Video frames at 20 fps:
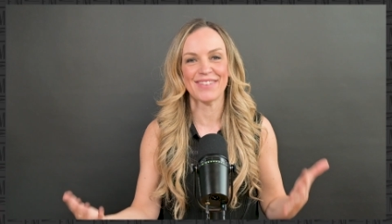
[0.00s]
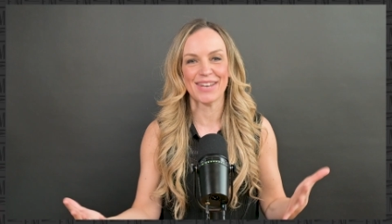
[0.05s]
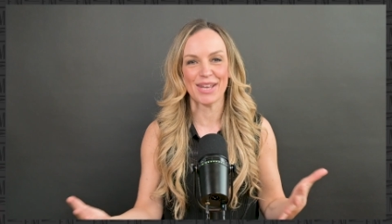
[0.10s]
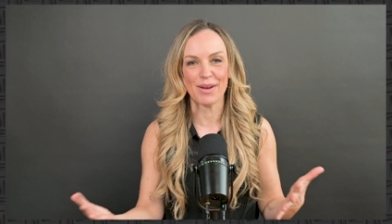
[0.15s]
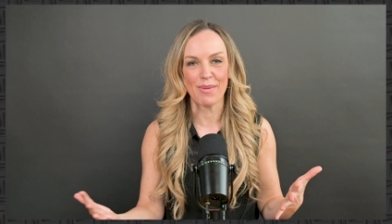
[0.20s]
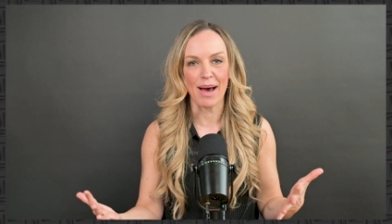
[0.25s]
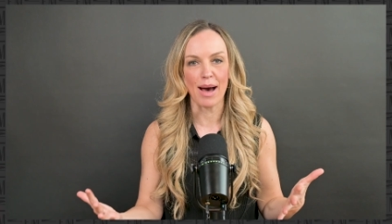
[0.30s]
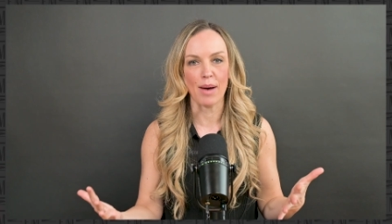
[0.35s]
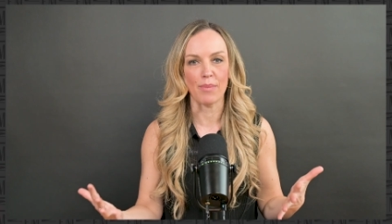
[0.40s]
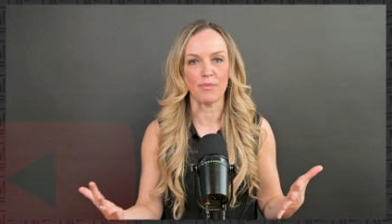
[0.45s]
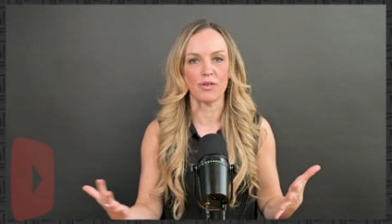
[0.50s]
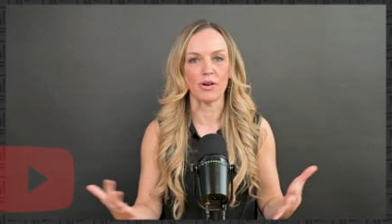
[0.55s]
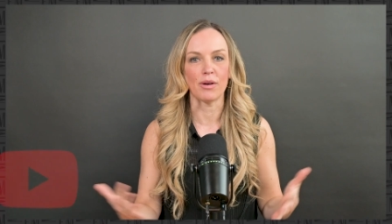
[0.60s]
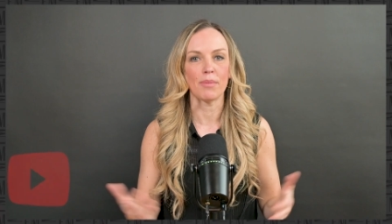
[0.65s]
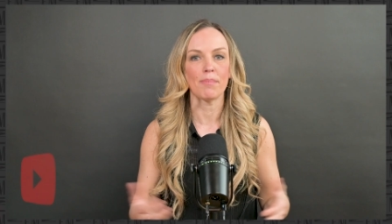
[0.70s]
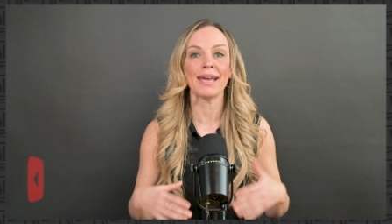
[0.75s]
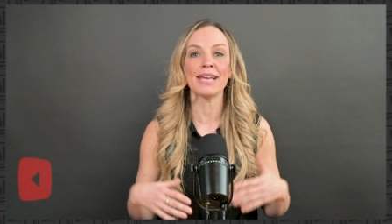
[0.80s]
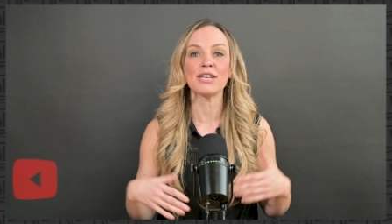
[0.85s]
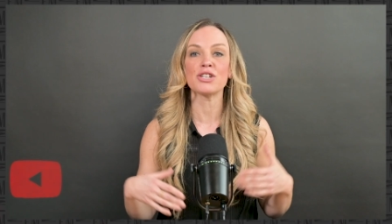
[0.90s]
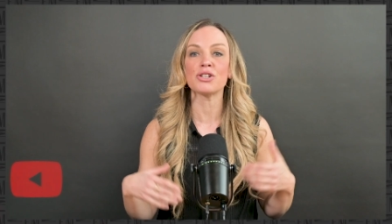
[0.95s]
video helpful,
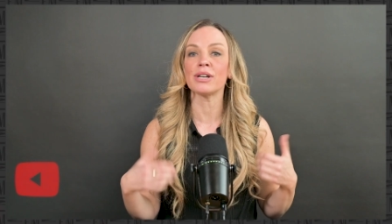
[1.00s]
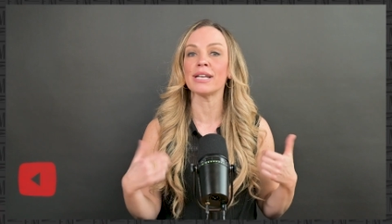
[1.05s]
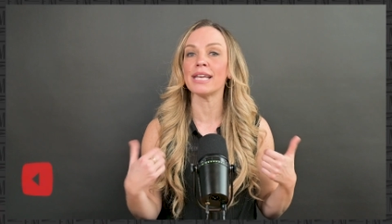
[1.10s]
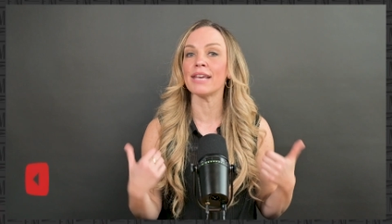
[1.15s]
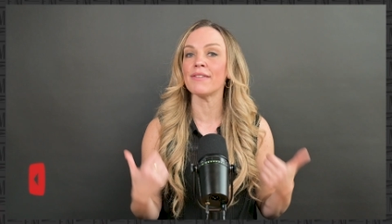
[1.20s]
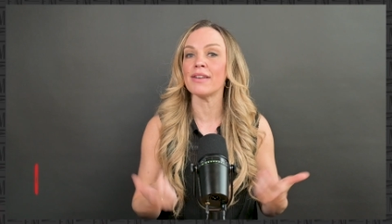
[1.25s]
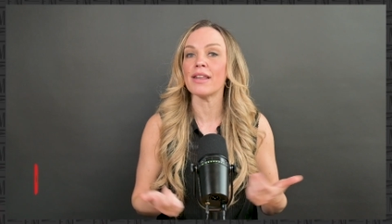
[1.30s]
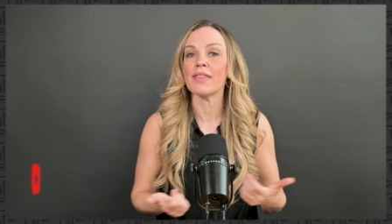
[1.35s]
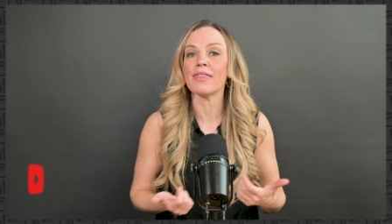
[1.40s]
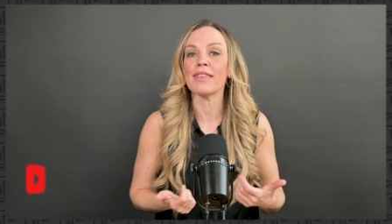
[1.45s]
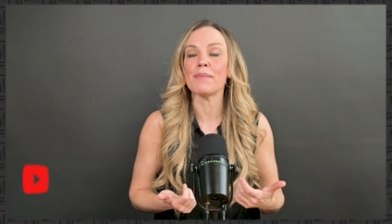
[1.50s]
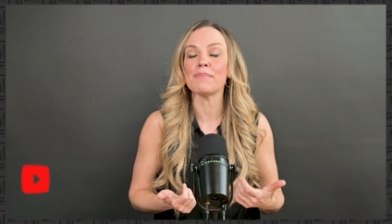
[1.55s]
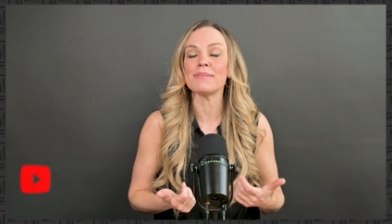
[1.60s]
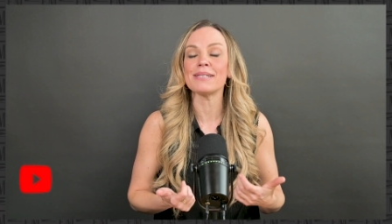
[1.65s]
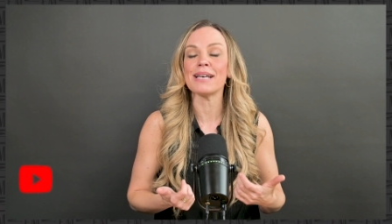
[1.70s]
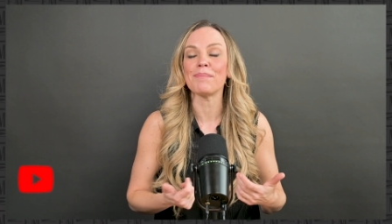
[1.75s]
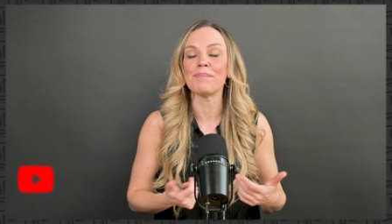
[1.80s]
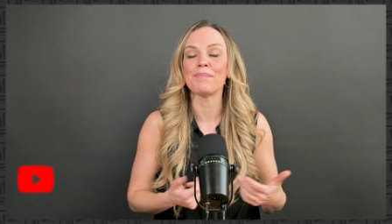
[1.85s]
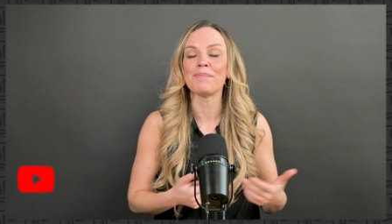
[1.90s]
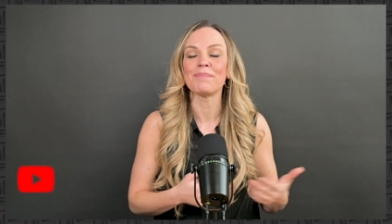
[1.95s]
make sure to give it a thumbs
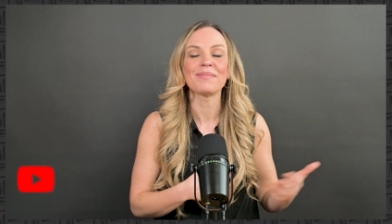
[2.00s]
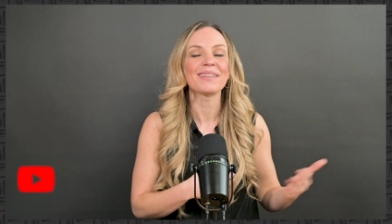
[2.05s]
up,